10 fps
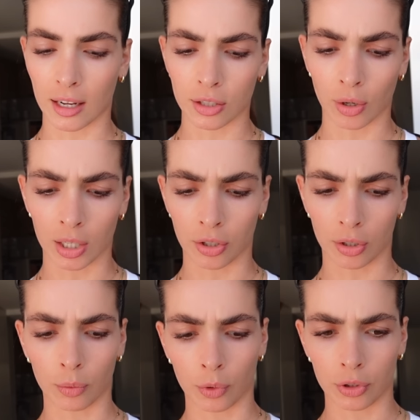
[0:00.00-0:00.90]
so I
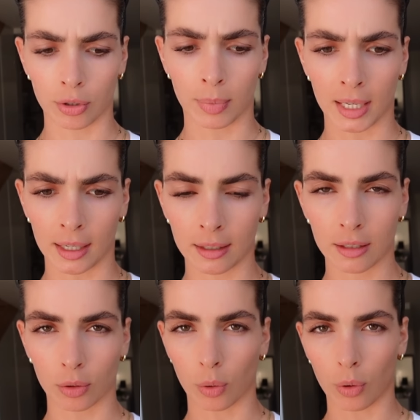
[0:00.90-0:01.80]
don't want to be
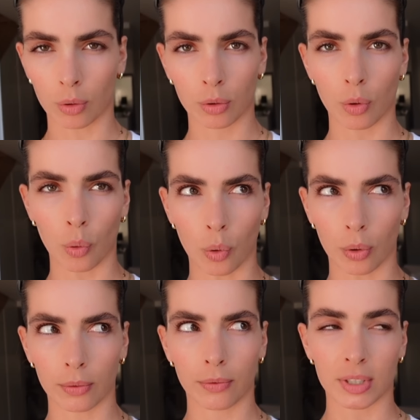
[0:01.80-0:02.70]
sore or
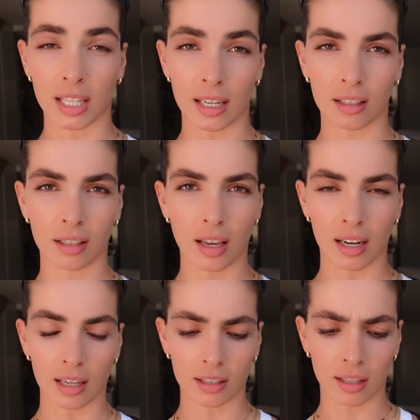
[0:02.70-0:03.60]
fatigued
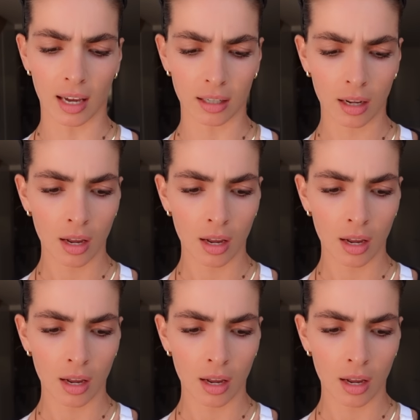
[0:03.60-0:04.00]
heading into that.